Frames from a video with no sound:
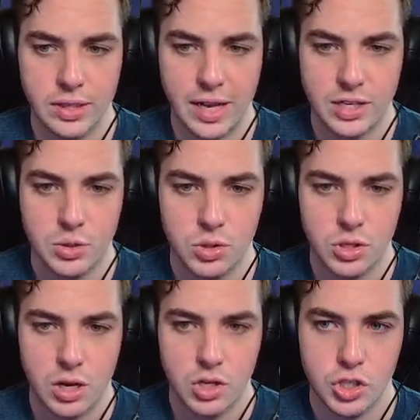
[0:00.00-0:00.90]
As you
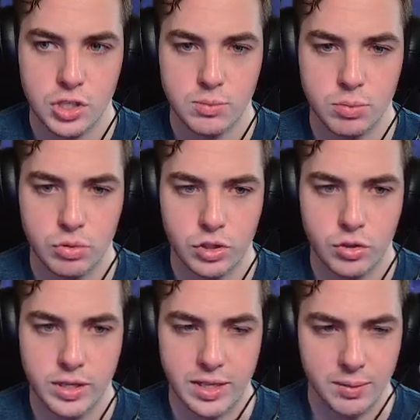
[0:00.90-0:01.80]
saw, did pretty
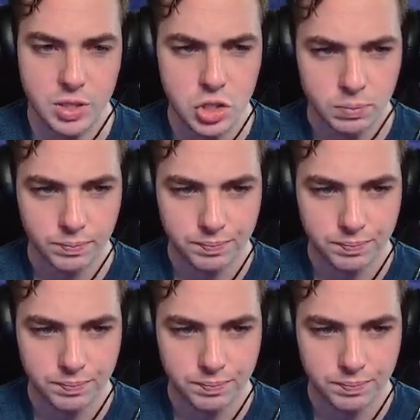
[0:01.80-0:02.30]
great damage.